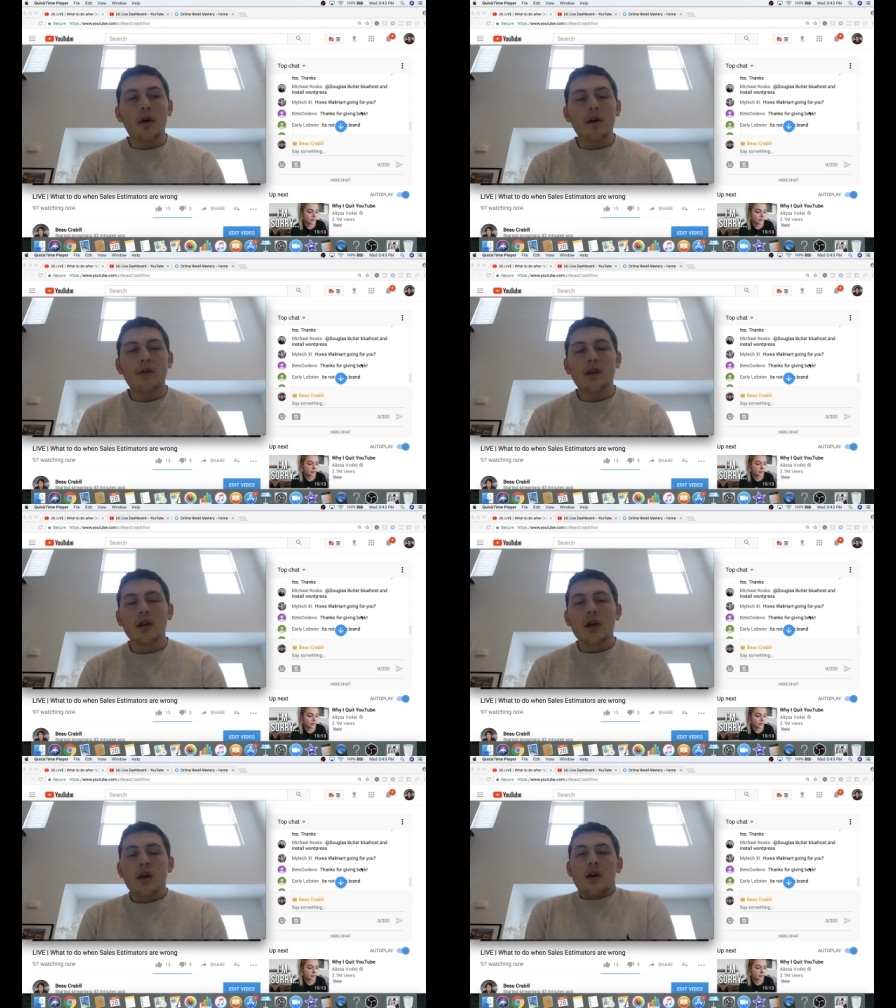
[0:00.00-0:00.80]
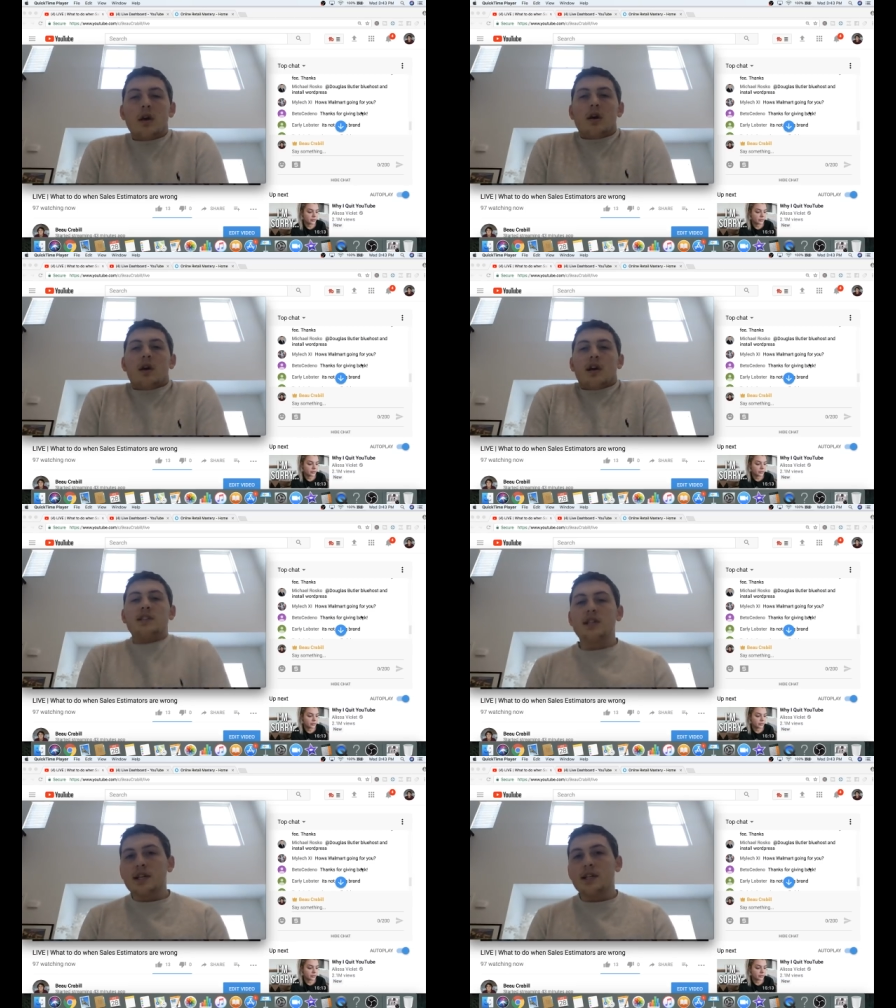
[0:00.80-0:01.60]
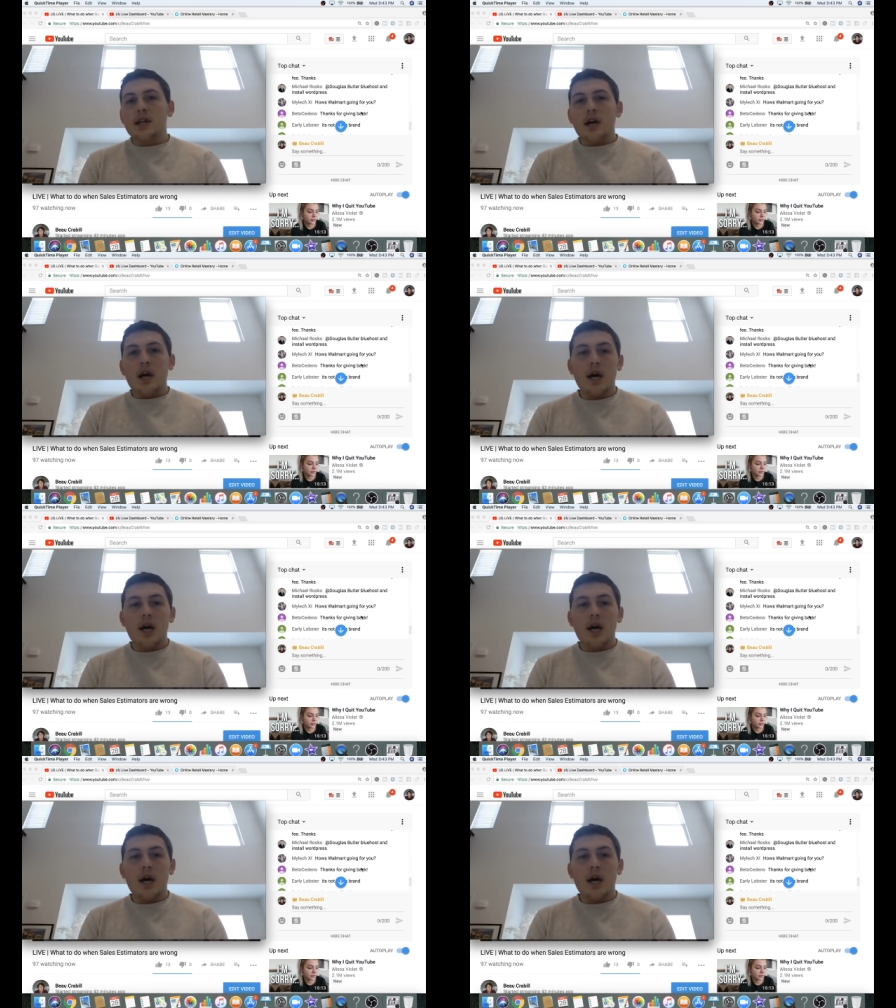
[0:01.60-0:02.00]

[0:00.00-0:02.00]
and everything. It's decent.